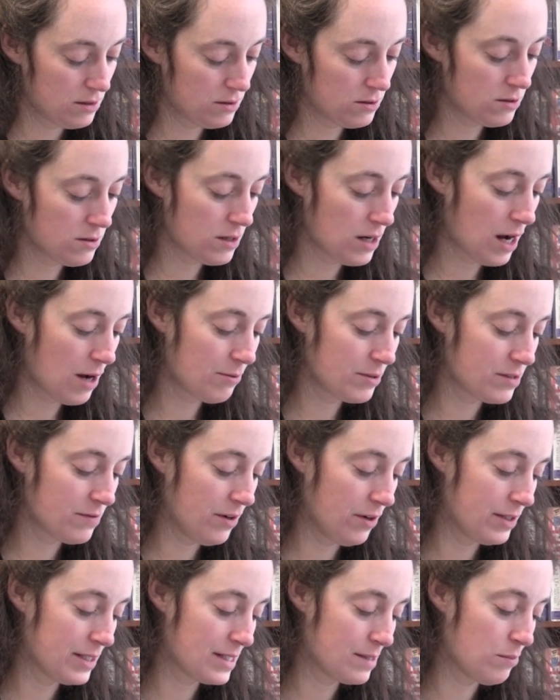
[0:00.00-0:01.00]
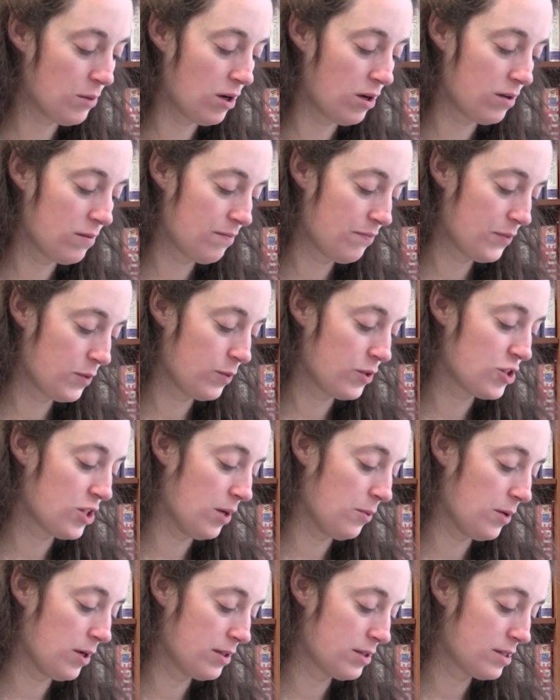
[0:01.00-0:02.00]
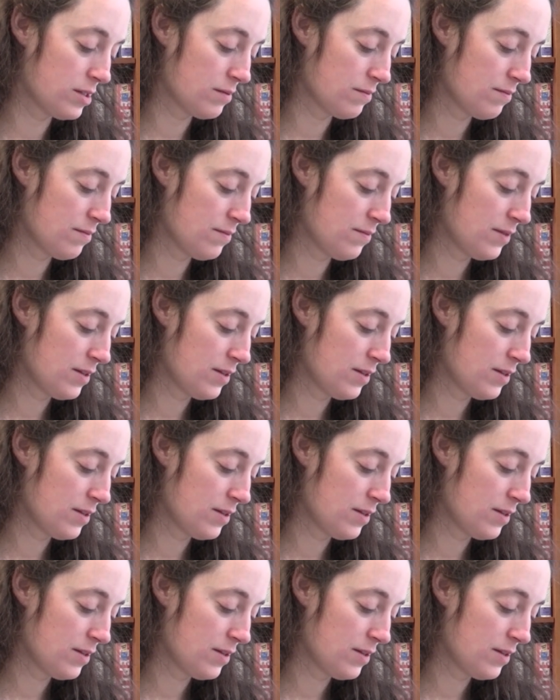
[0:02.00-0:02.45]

Or I was very small, which I was.